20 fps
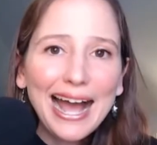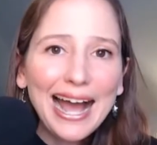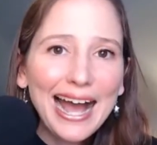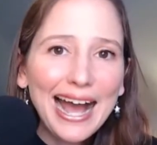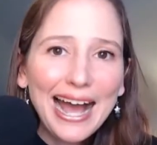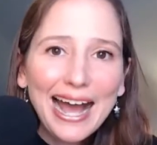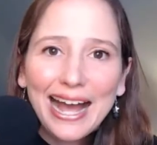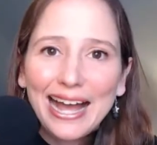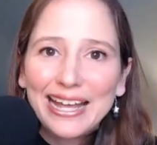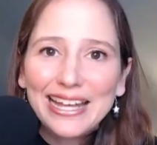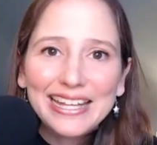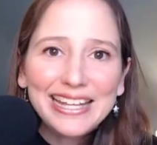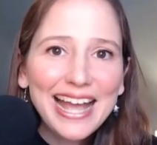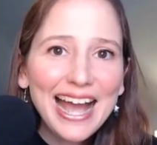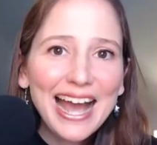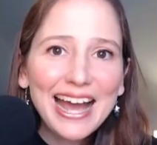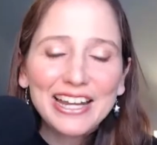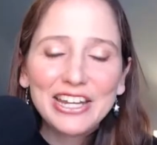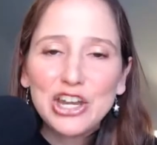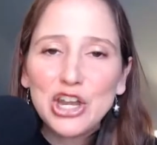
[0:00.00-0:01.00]
I
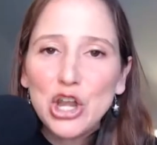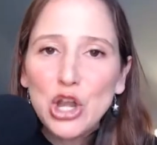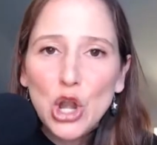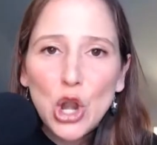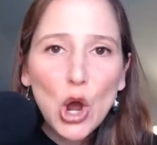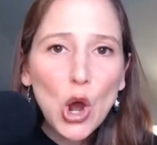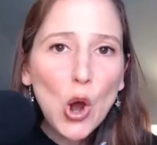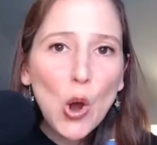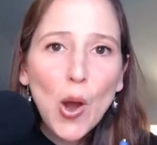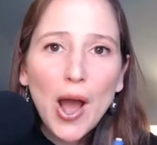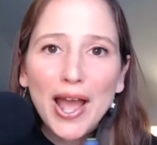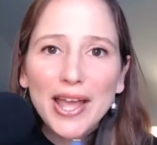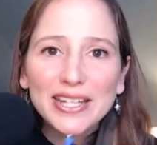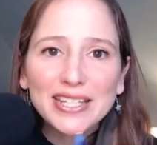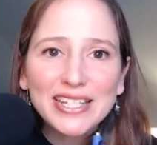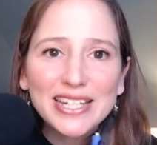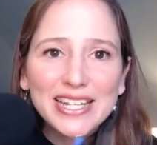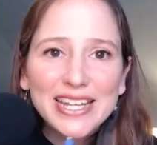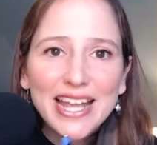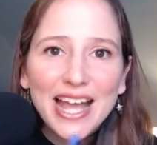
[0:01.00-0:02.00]
had no
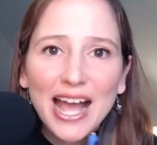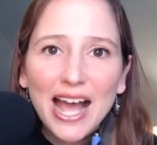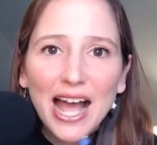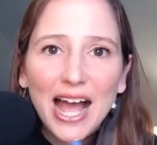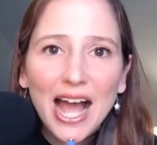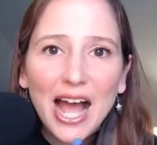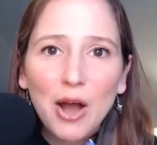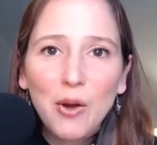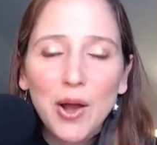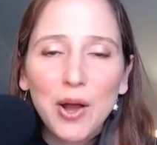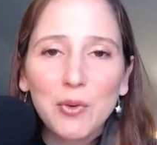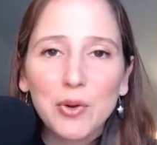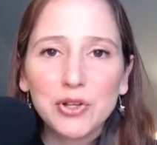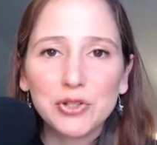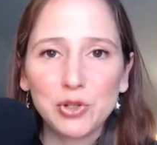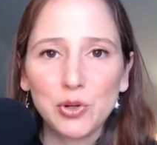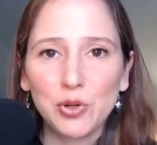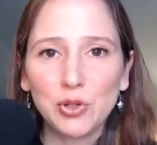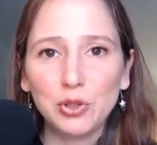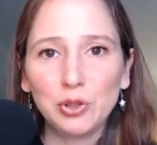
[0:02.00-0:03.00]
idea how I
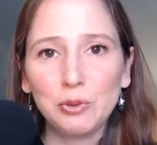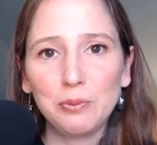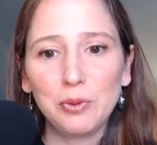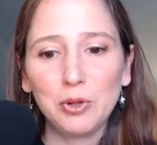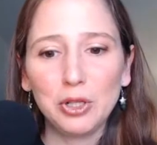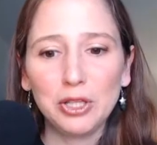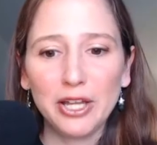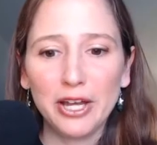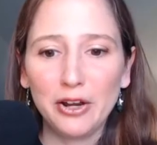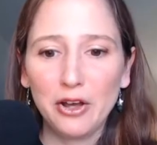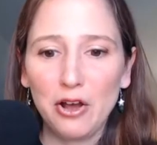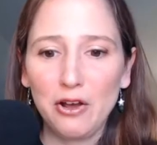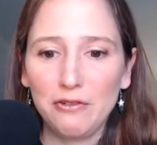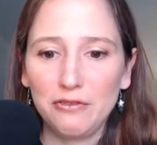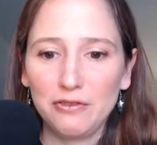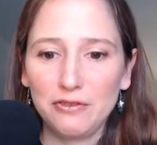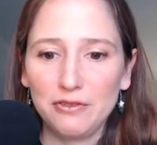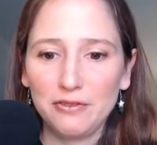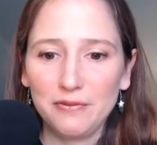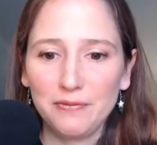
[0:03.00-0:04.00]
was going to pull that
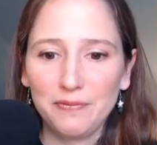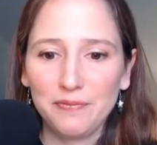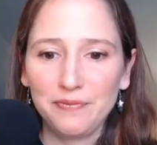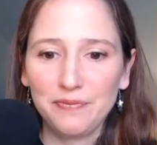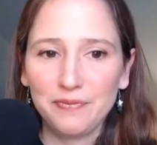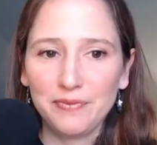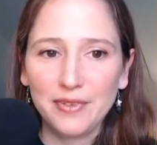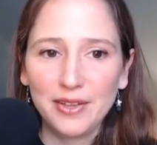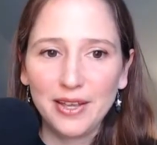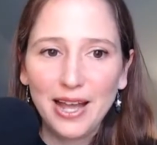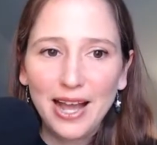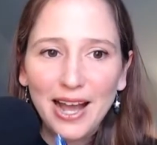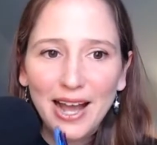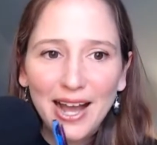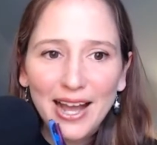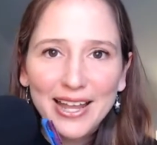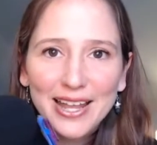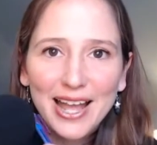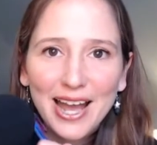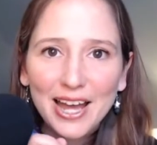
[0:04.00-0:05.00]
off.
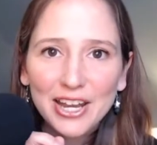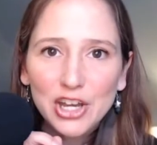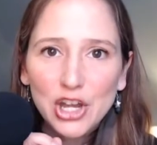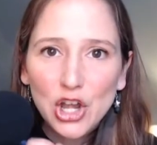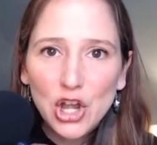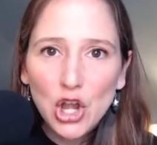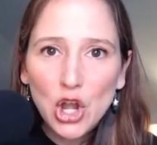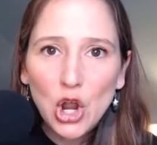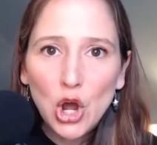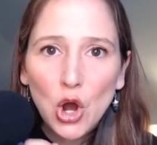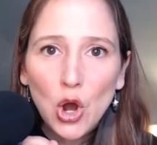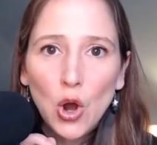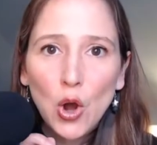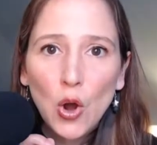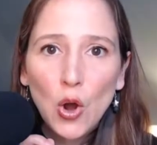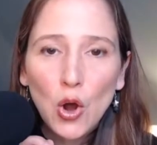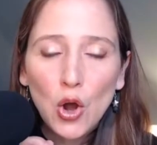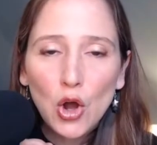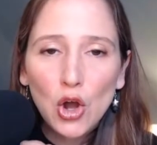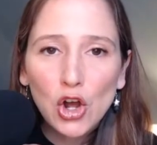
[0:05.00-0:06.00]
I had
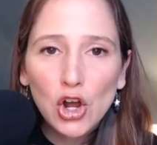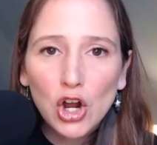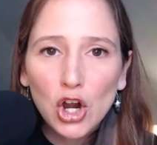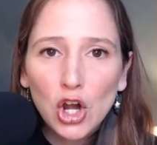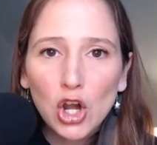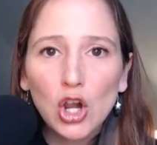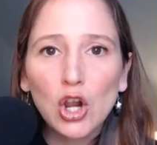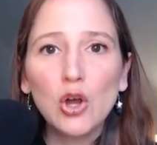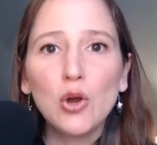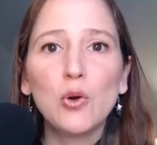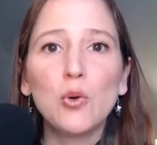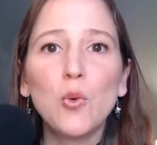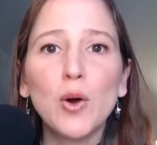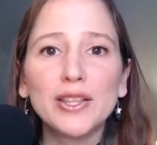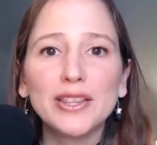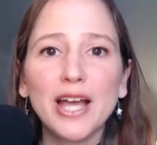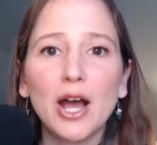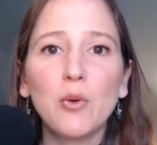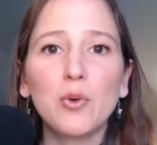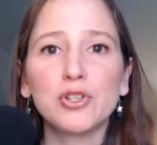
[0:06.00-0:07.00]
no clue
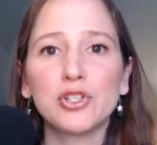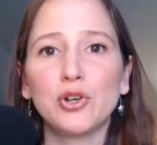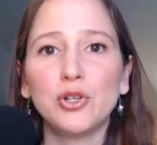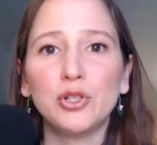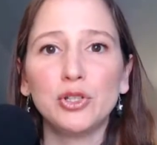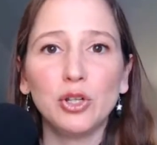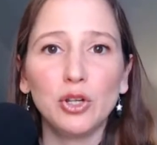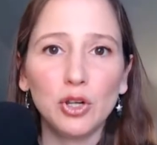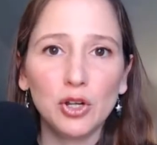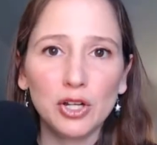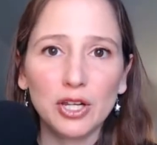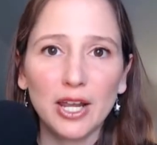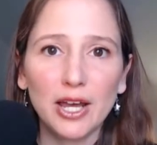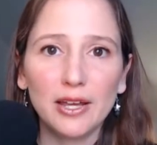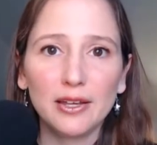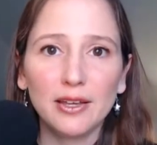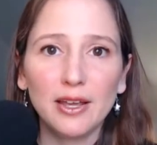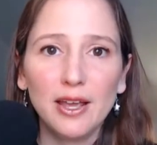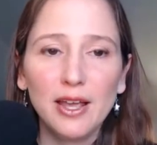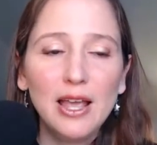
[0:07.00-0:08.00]
what that was going to look
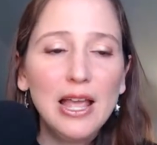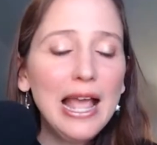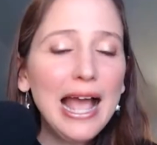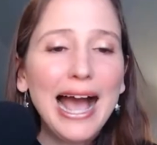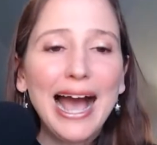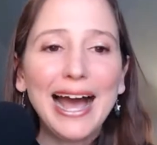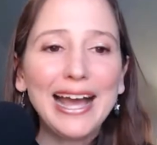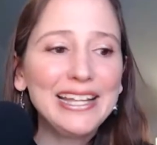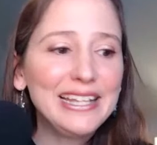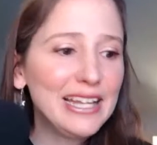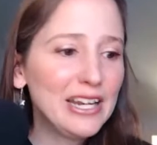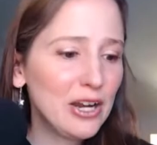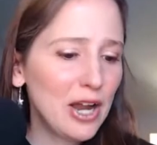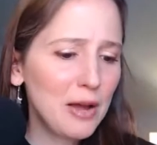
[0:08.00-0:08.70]
like. I